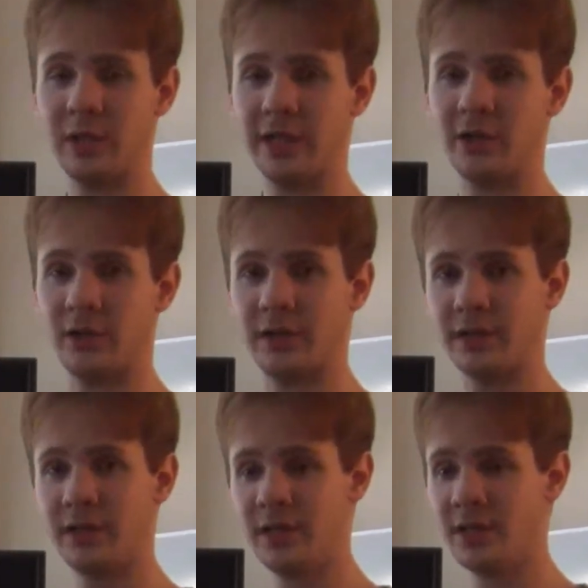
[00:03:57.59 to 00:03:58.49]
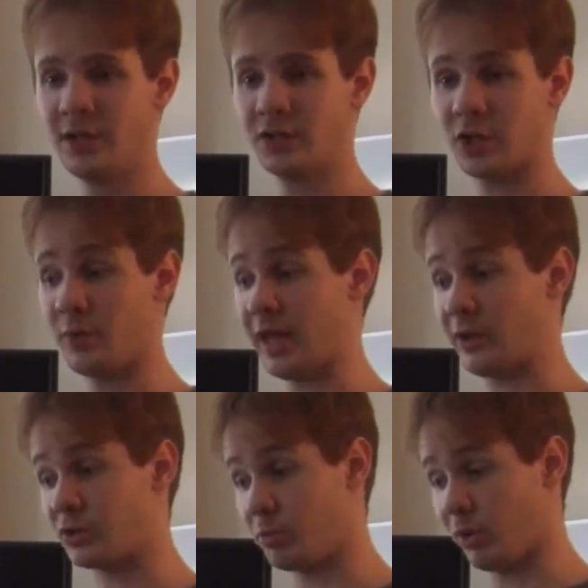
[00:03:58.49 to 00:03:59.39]
later on. So
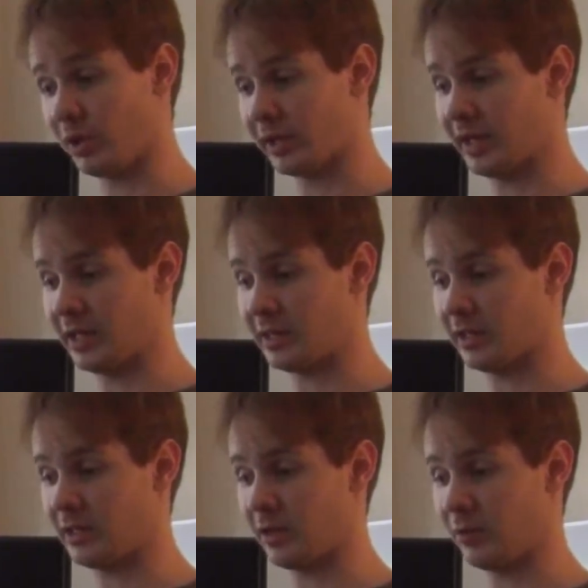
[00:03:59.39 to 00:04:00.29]
without spoiling anything,